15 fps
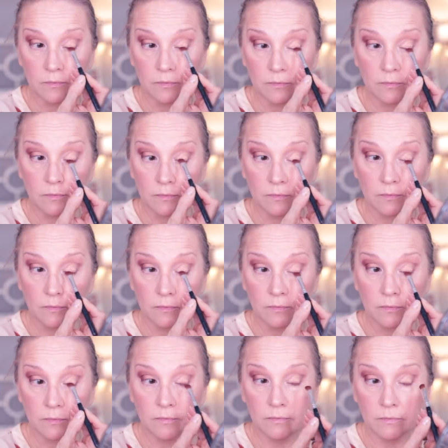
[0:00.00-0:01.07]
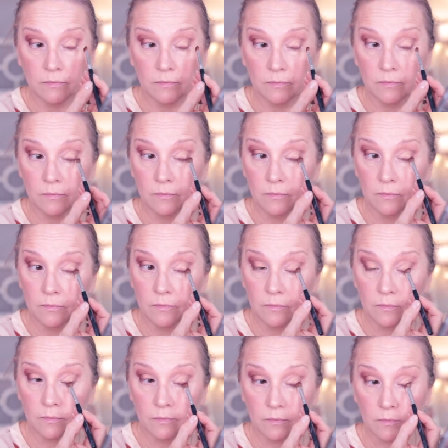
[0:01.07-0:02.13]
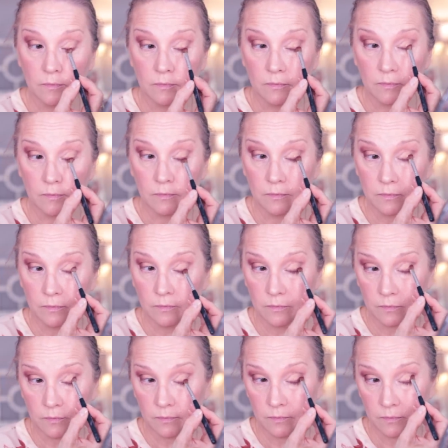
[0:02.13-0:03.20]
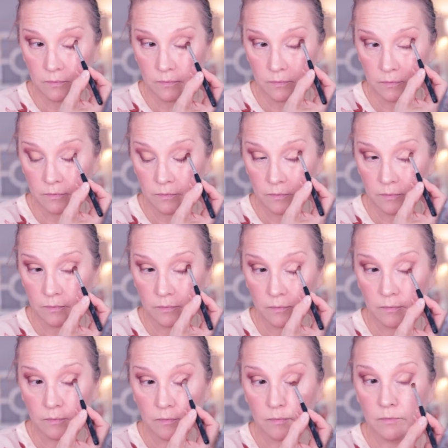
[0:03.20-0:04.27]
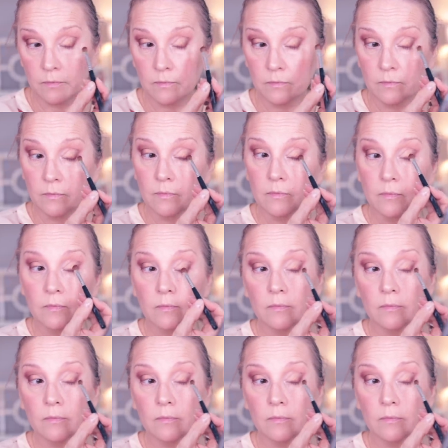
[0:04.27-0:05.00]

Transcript: Nobody speaks.